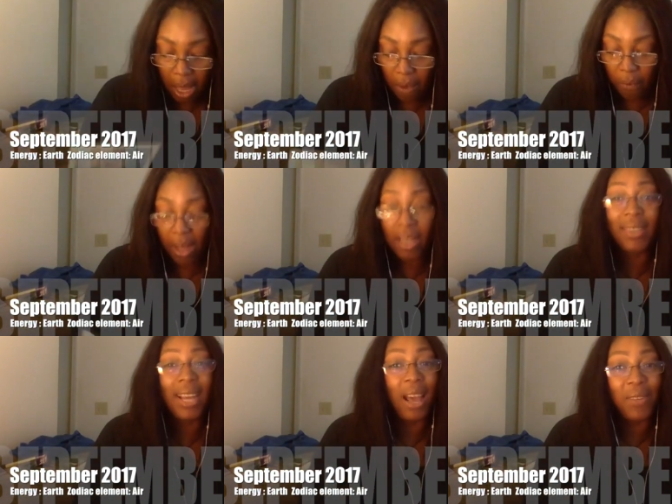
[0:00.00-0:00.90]
if I
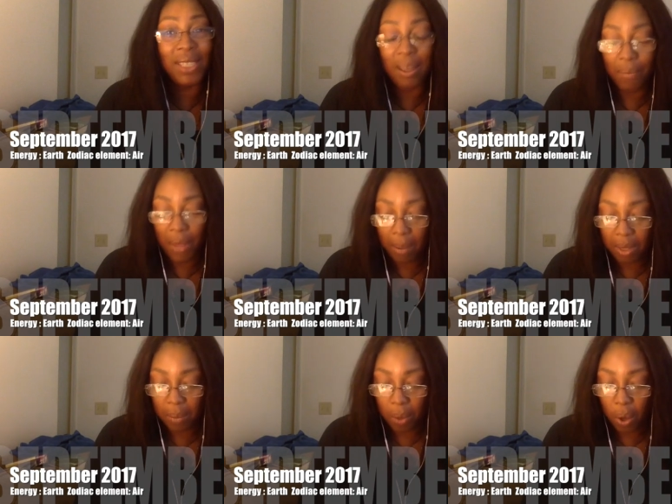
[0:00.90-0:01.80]
don't have it,
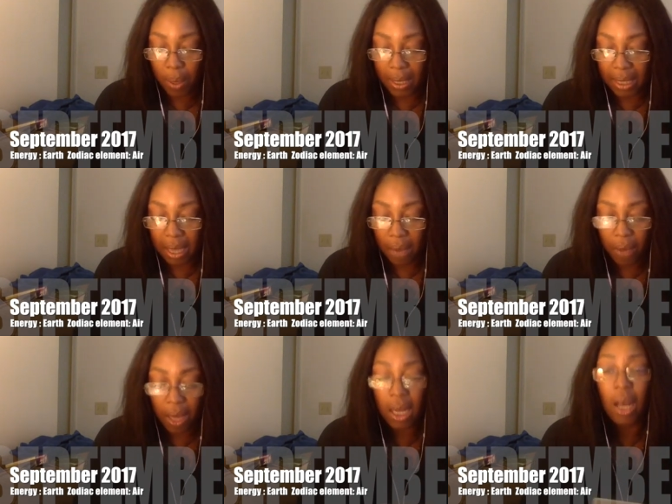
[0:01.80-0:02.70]
sometimes I'm always
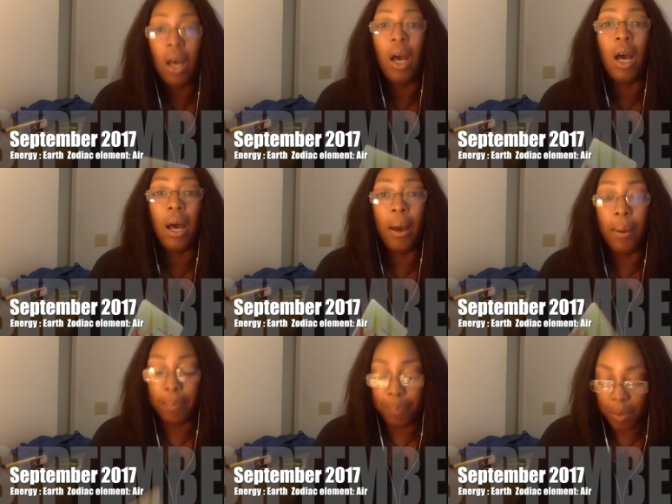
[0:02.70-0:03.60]
giving
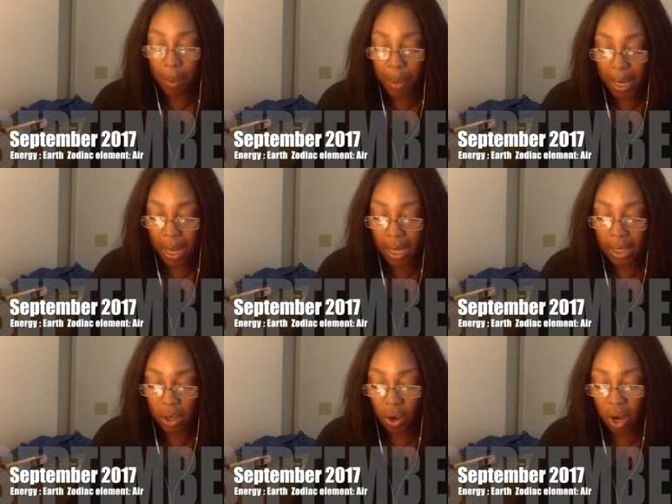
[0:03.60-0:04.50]

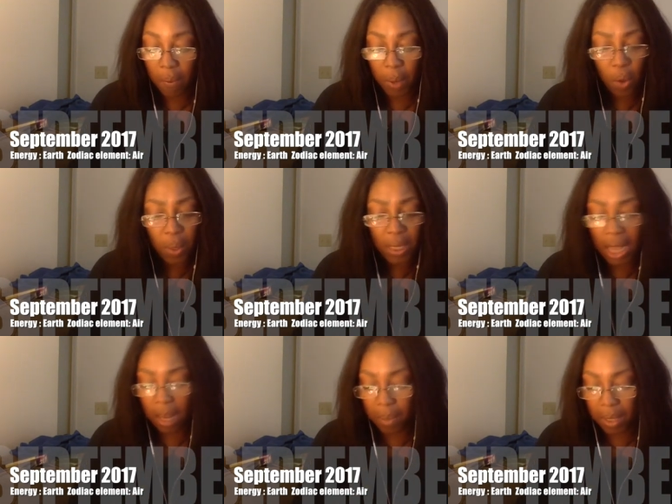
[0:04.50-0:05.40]
because, or I'm always
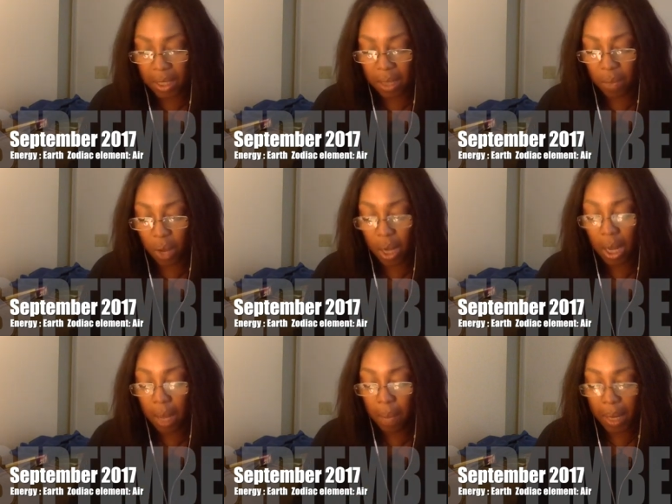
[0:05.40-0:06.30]
helping someone,
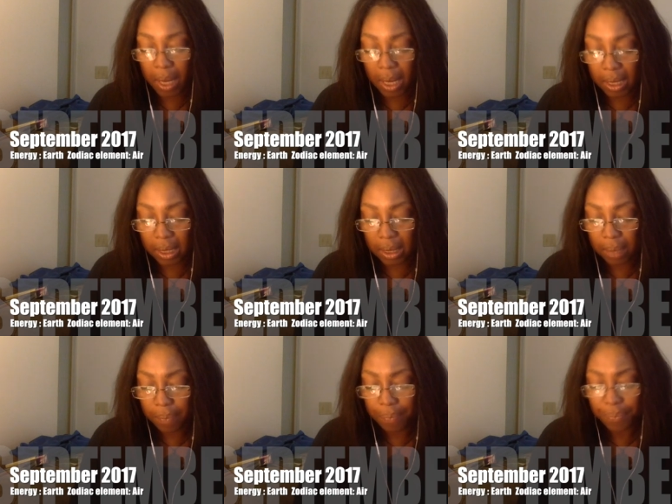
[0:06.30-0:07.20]
because
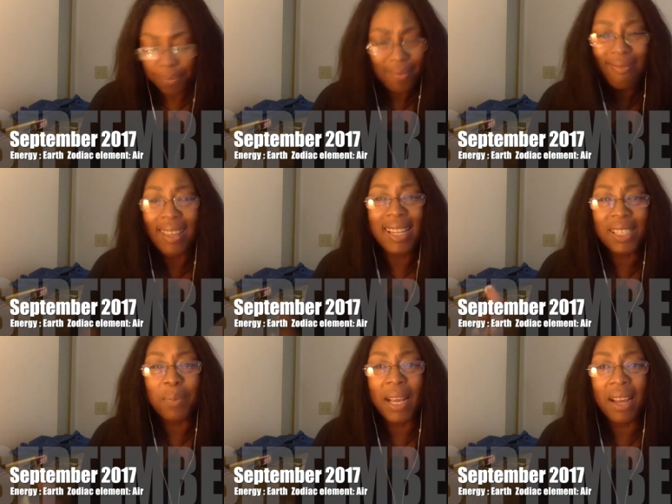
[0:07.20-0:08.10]

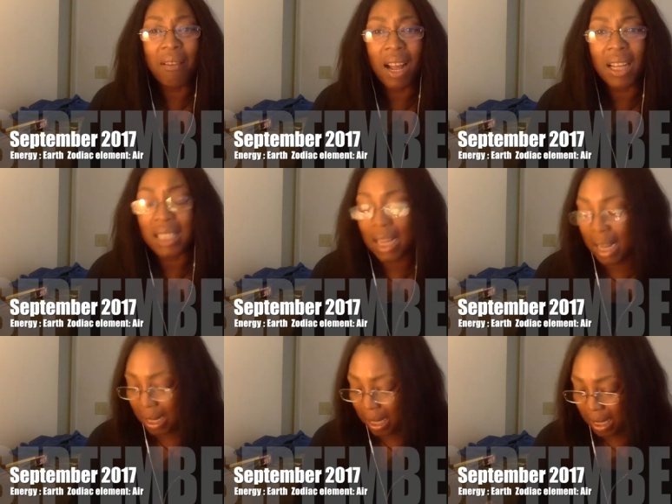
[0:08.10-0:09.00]
that's my character.
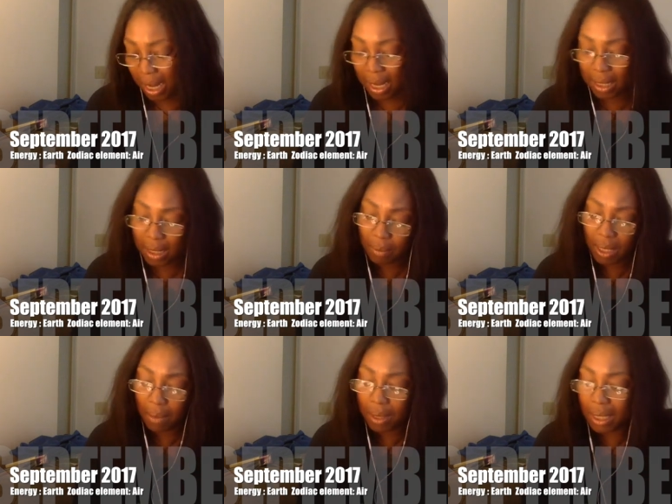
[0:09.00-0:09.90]
And yeah,
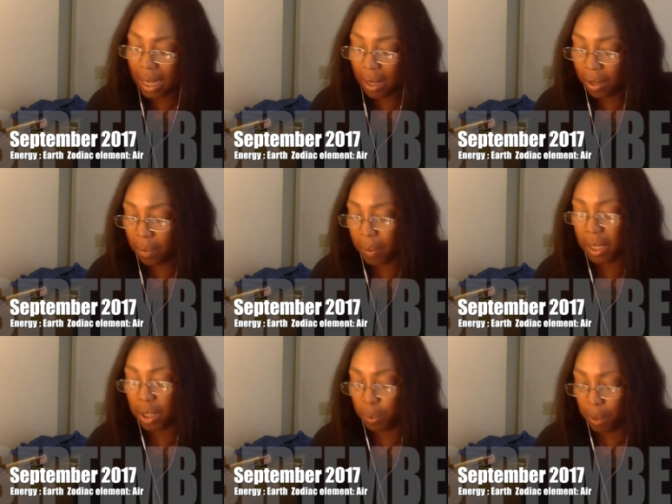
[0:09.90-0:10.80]
sometimes it's not good,
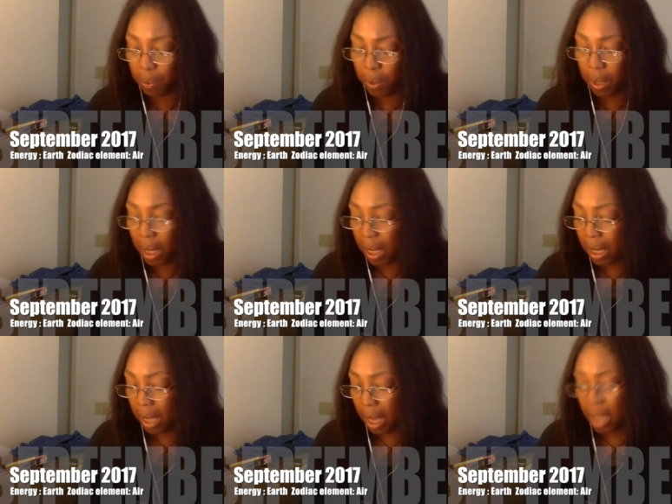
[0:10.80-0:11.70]
because people
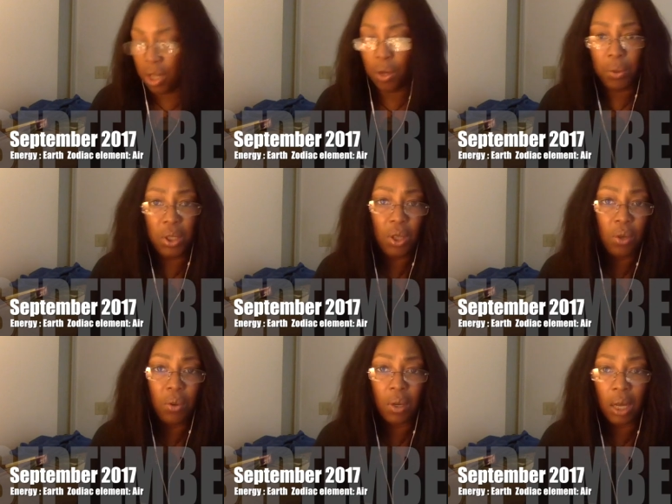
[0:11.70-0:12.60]
use
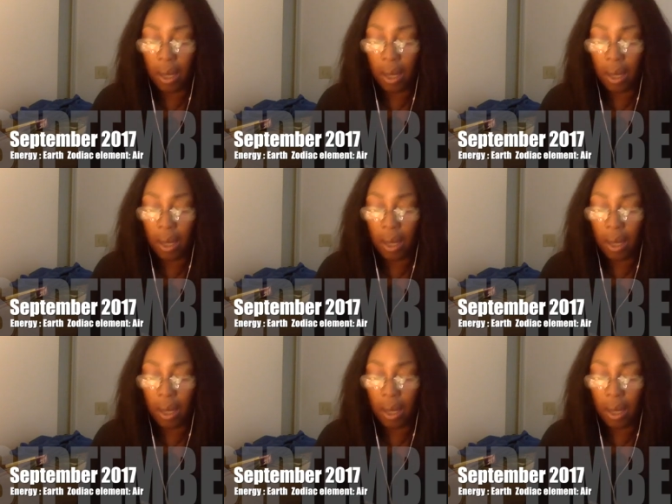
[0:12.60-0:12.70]
you